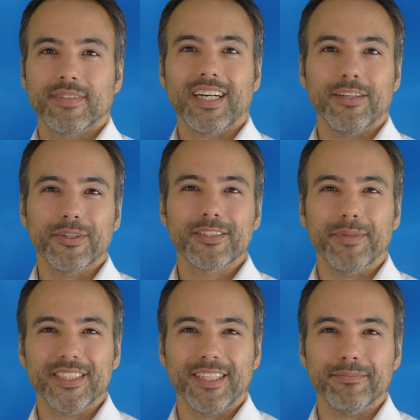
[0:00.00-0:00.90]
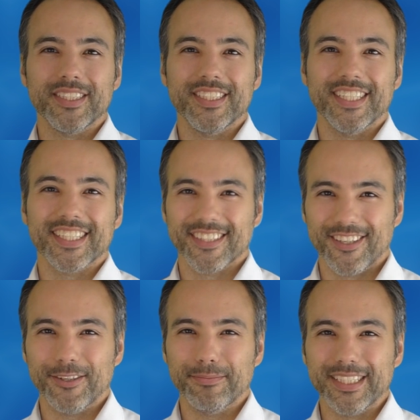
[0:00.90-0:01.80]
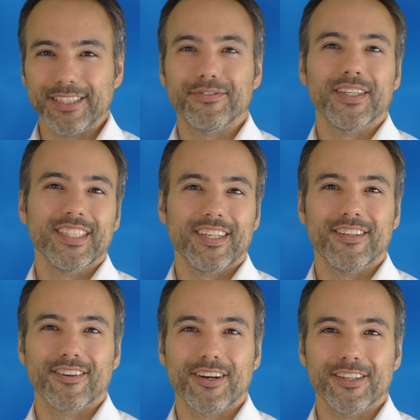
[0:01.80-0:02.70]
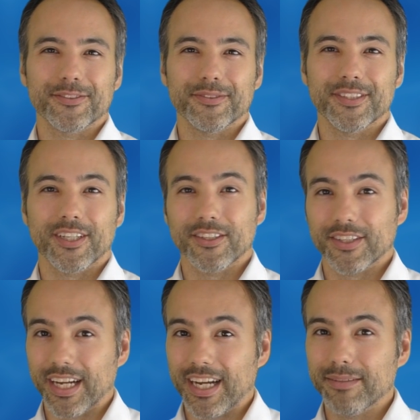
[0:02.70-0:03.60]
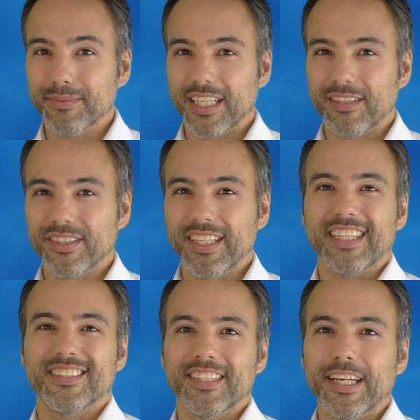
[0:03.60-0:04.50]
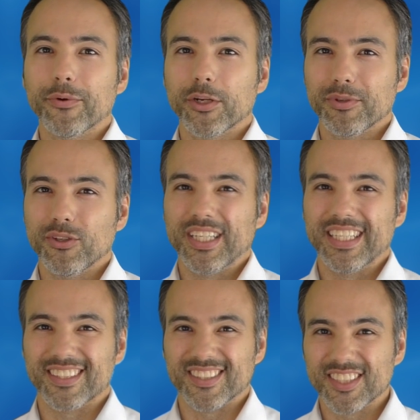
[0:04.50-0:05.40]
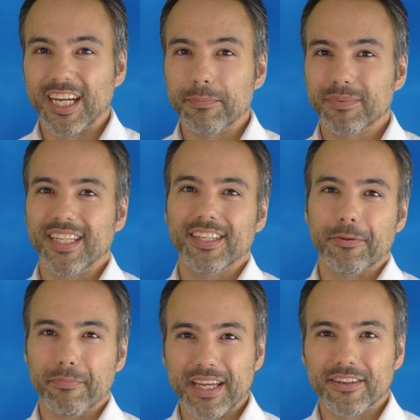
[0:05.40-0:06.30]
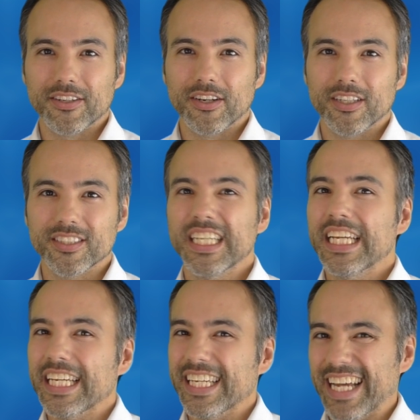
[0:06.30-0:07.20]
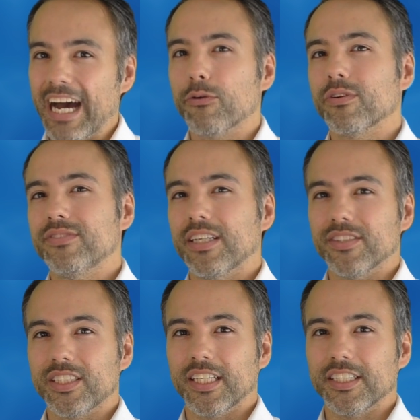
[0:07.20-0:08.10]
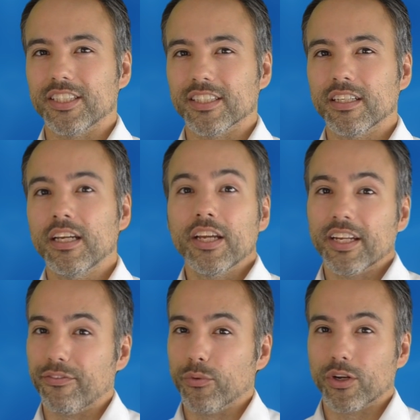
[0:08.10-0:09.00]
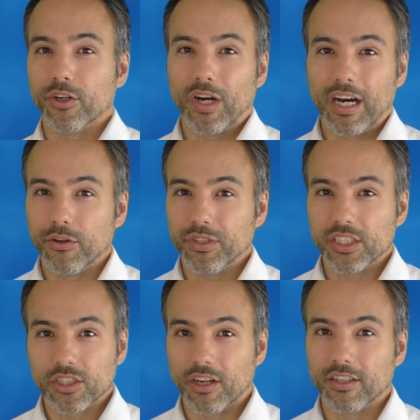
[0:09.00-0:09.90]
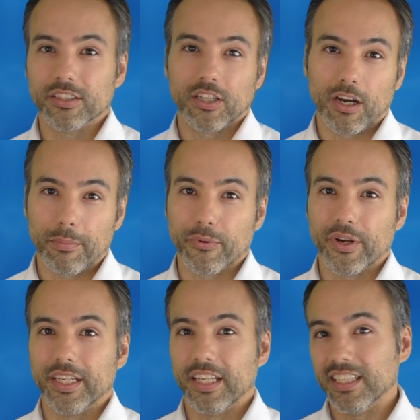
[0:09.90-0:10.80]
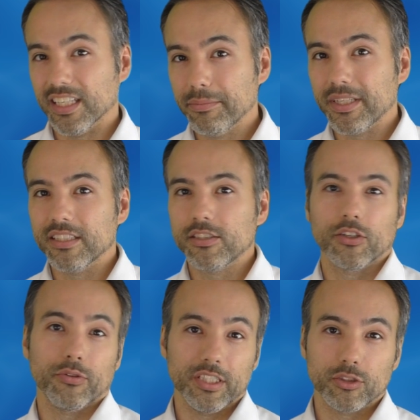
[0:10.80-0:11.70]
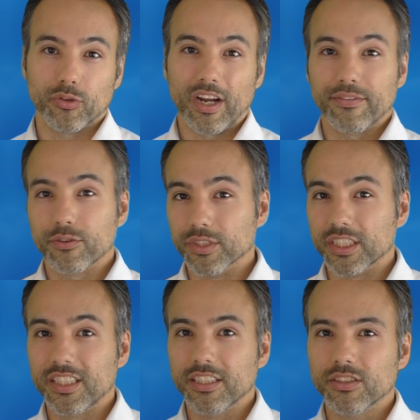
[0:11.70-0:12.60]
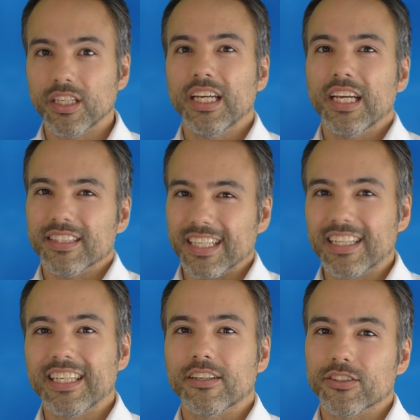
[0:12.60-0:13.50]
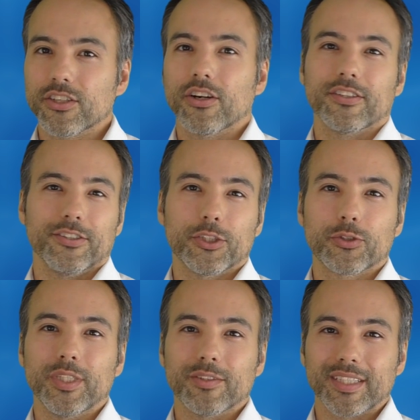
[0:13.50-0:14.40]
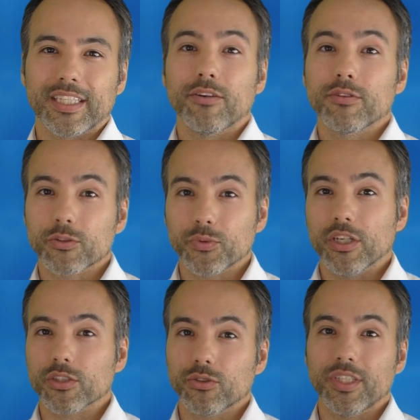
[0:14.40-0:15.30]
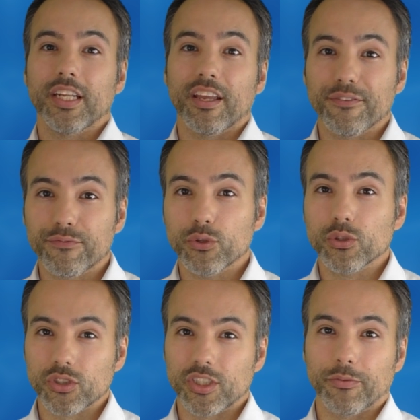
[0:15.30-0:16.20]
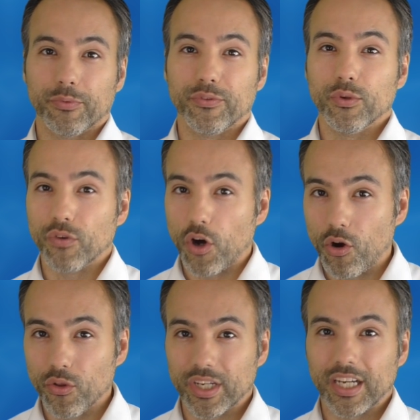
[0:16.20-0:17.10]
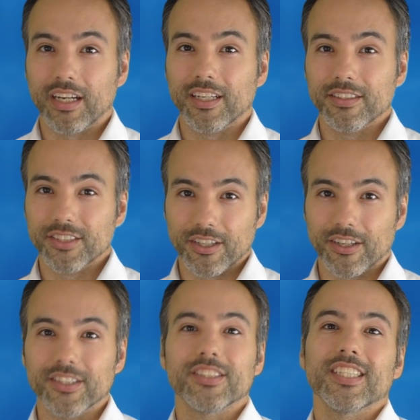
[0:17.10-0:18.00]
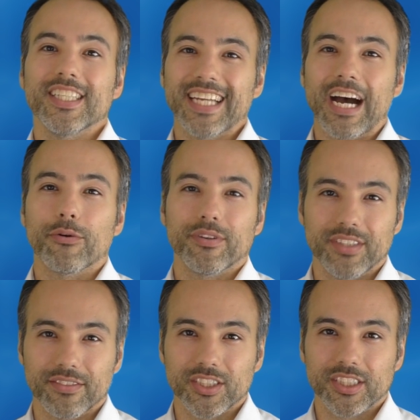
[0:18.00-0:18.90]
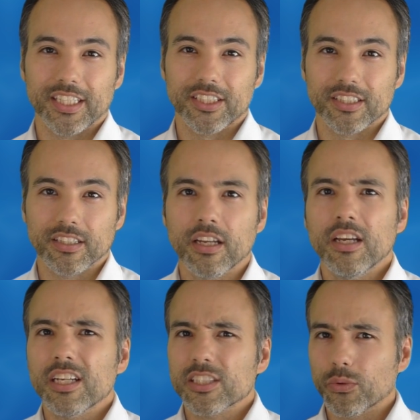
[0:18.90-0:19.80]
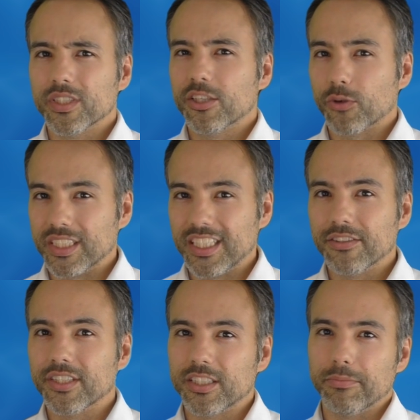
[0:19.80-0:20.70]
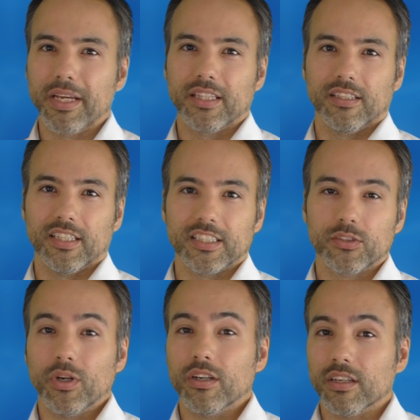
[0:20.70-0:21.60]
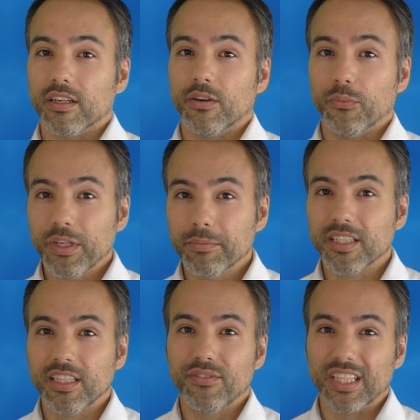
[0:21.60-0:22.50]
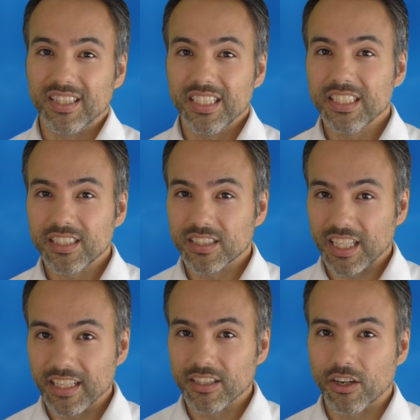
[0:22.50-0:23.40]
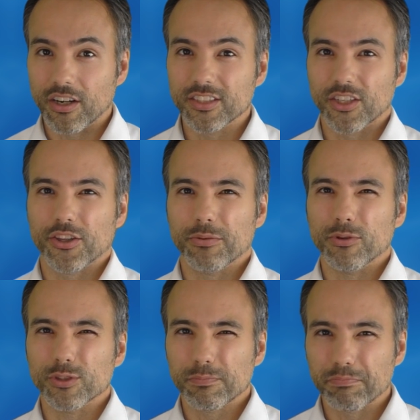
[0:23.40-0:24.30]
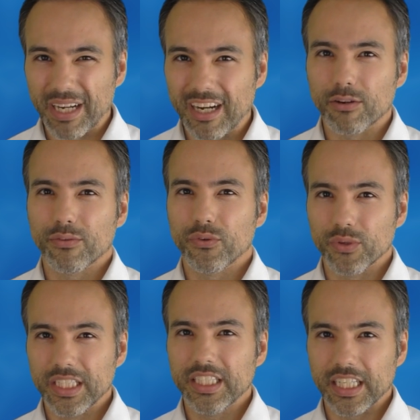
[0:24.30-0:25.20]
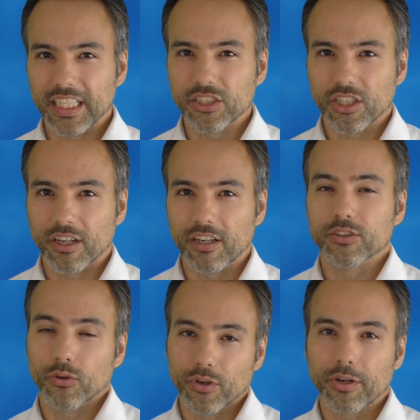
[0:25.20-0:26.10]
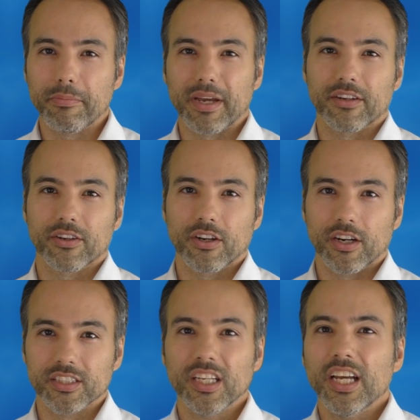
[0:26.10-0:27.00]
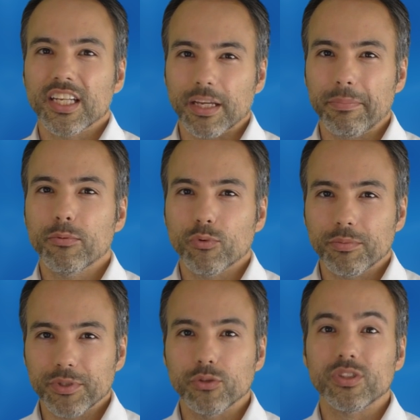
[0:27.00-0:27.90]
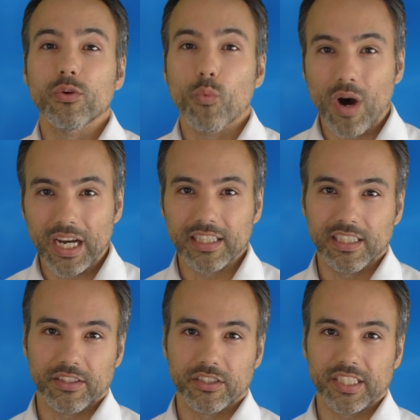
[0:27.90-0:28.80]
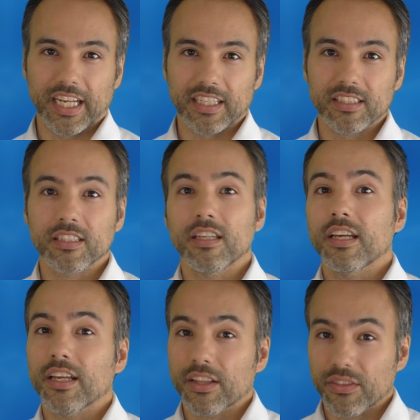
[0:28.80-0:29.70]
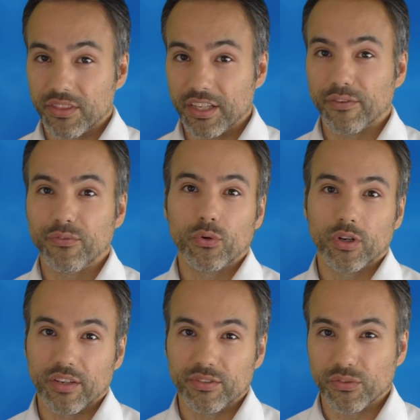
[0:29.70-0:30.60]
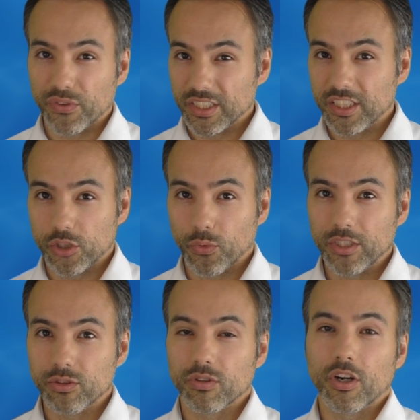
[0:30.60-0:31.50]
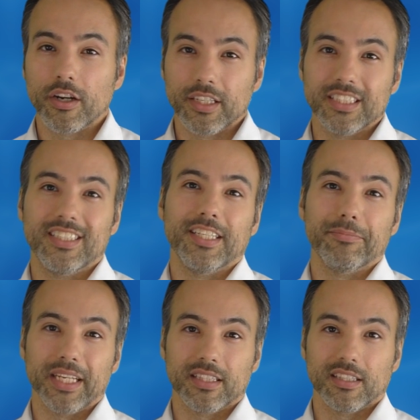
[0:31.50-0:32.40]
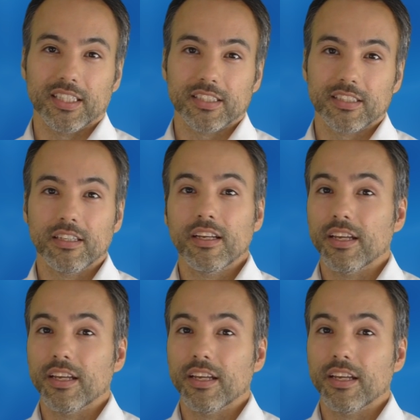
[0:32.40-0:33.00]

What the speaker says: Hi, welcome to Budget MTG Decks. All magic fun, all cards under $1. I'm David, and today we're going to be looking at the top 10 commander cards in Hour of Devastation. Now, if you want to know how these cards operate in limited, so in draft or in sealed, then click on the card on your screen right now, because we also did a full set review of all the cards in Hour of Devastation. So what is the criteria to make the list? Well, we believe that these 10 cards are the most powerful EDH cards or commander cards that people will be using widely in their decks. Therefore, if it's a very situational card, it didn't make the list.